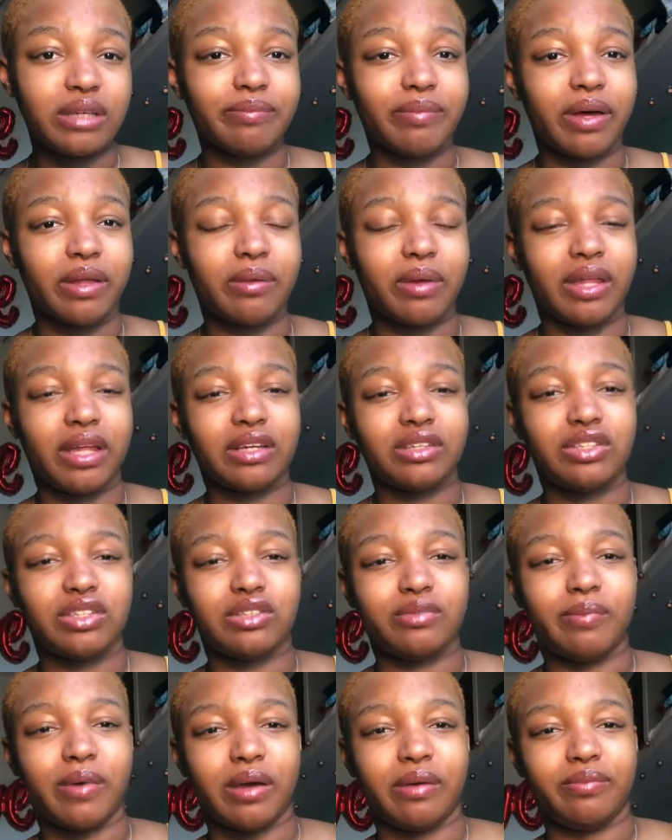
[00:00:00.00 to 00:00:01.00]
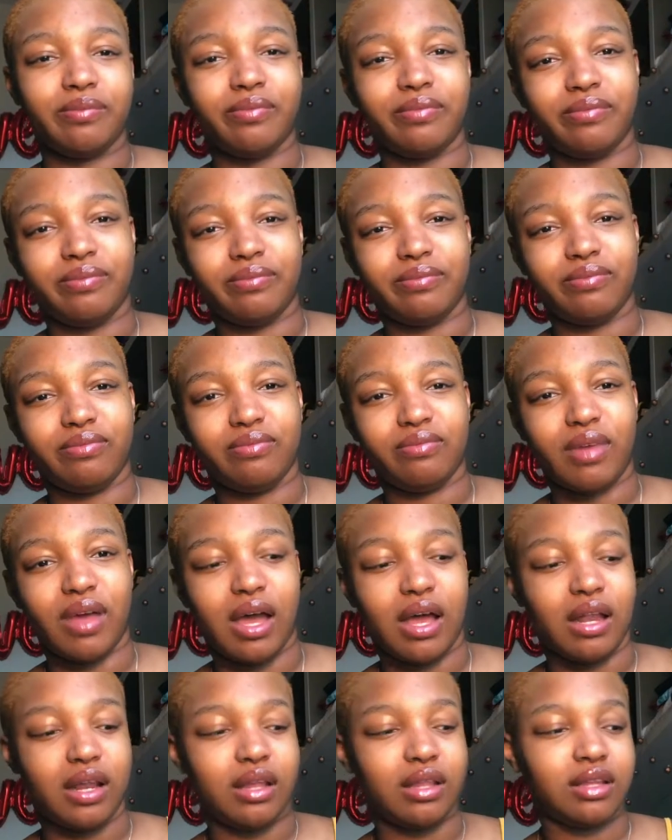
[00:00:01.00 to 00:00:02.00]
By the way, that's just my
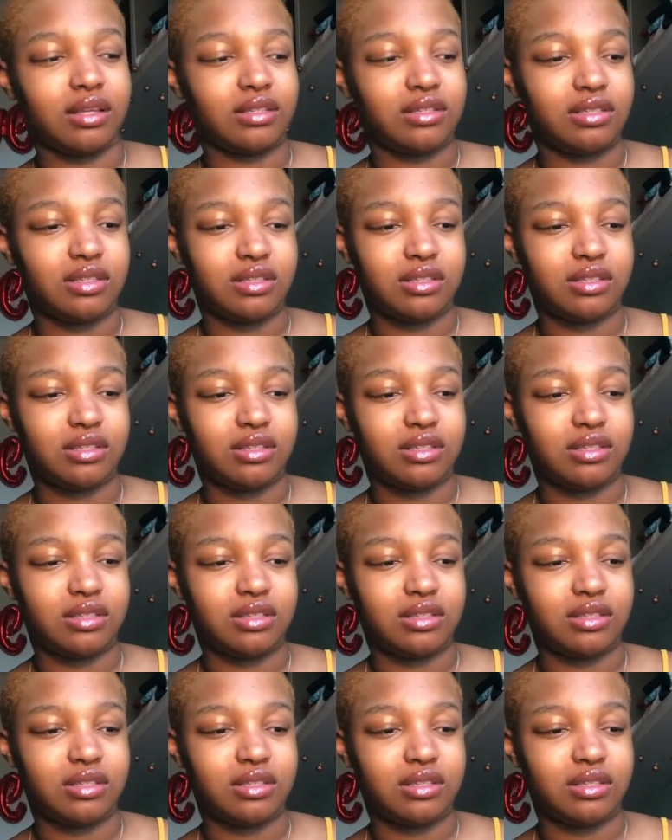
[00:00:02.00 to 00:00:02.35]
palette that's